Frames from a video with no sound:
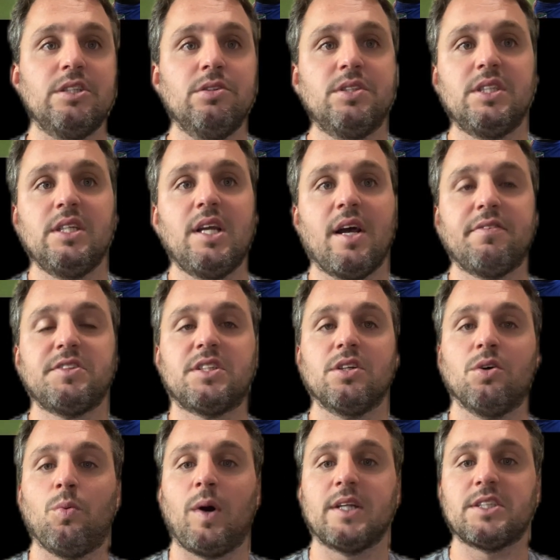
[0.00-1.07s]
UCF
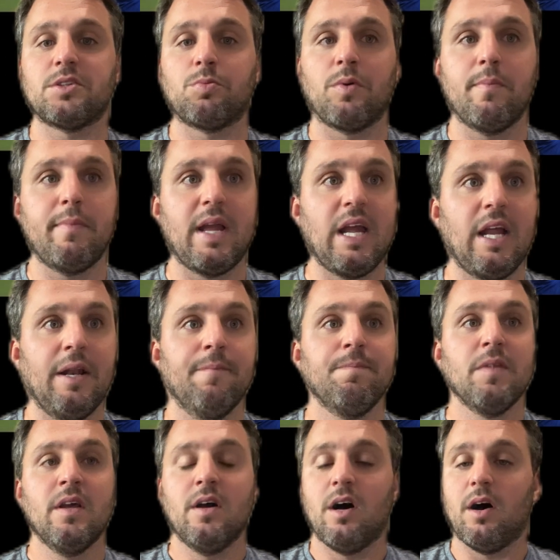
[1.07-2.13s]
still wants to remain
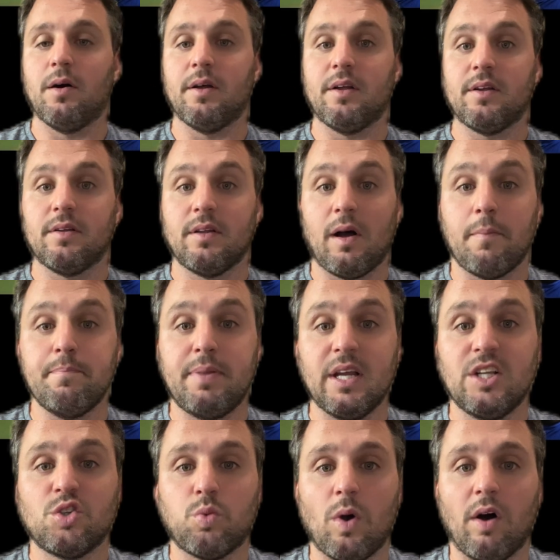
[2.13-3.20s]
a
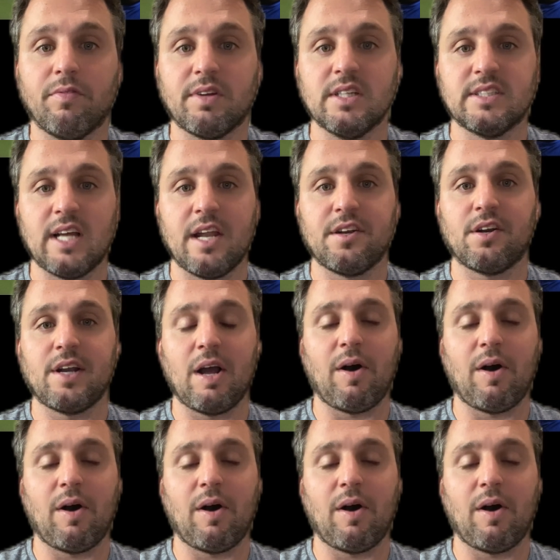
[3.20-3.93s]
Big 12 contender. Now,